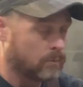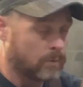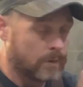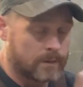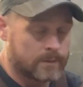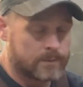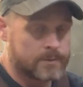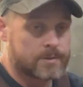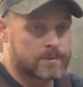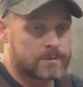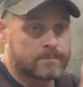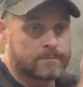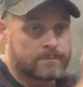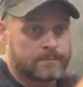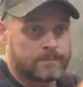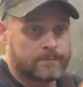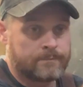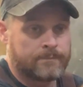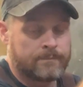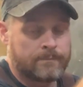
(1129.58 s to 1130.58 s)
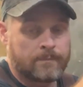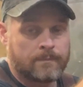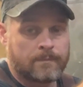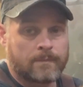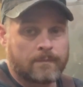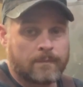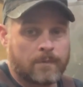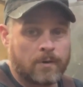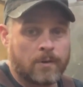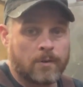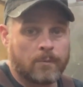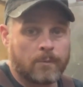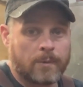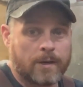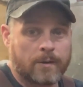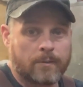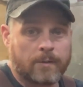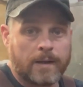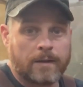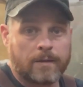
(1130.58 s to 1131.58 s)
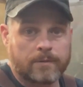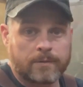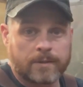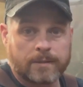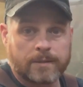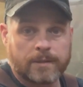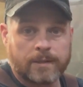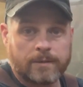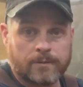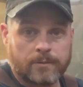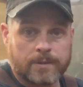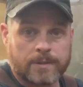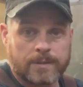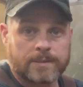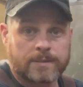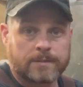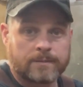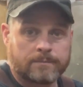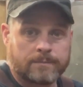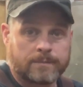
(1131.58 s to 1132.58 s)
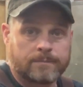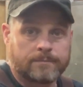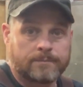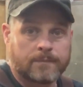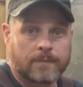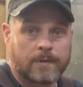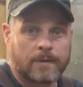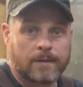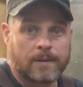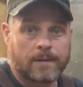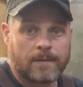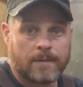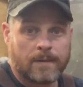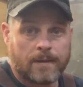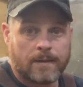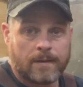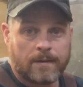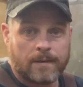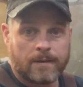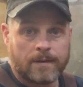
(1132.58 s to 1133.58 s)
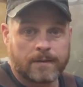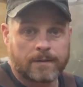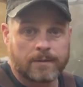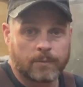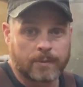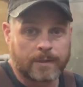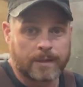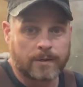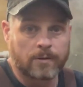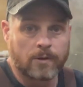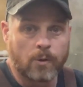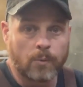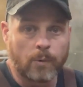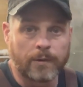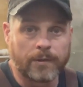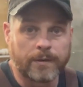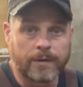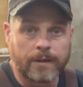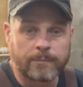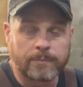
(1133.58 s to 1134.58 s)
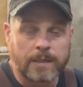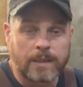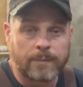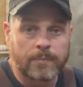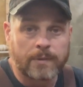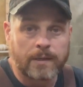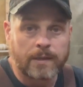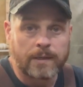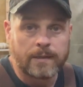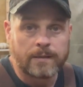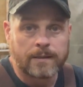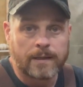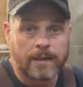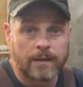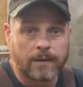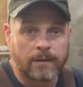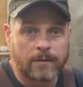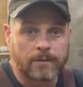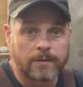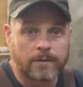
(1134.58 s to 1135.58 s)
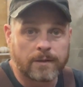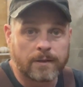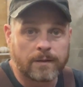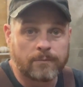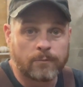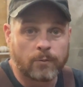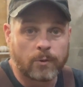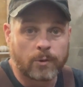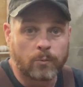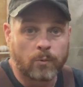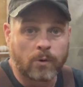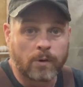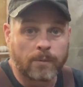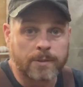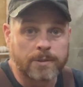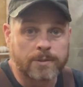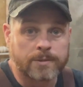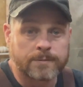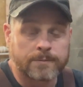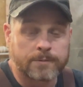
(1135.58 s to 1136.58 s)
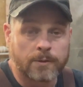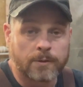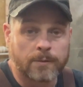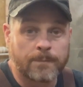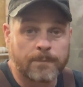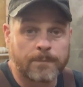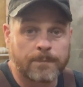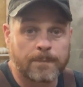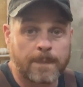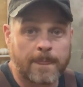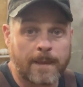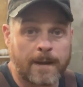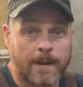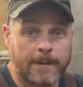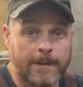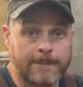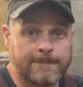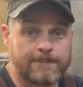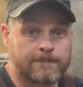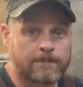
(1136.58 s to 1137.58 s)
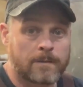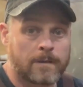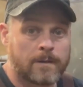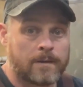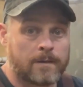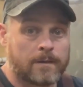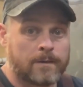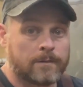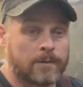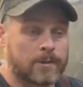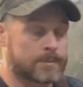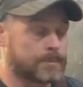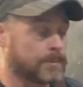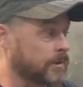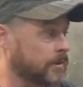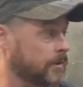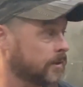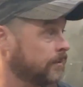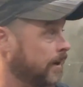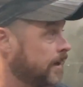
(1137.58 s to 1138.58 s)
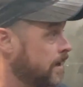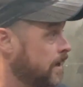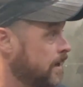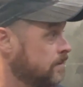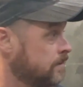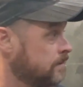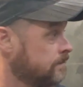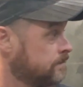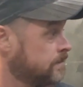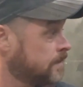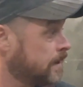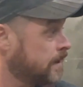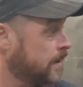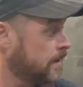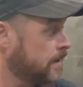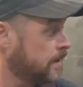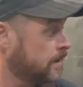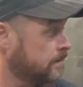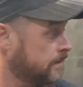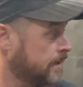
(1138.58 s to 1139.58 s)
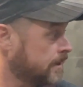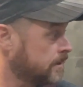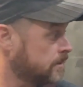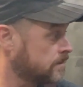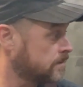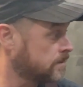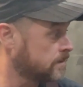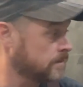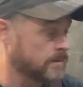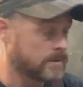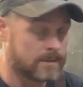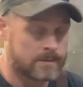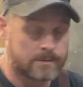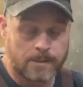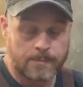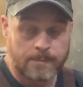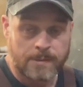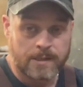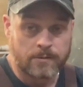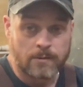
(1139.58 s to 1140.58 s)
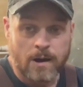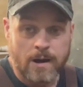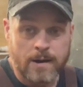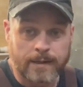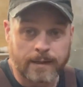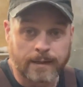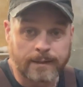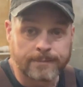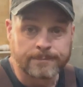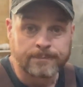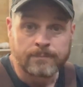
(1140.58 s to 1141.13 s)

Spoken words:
welds all the way around, continuous, until we get it all welded up, keep the heat down, and then avoid warpage. So anyway, looks pretty good right now, and next is gonna be the grinding.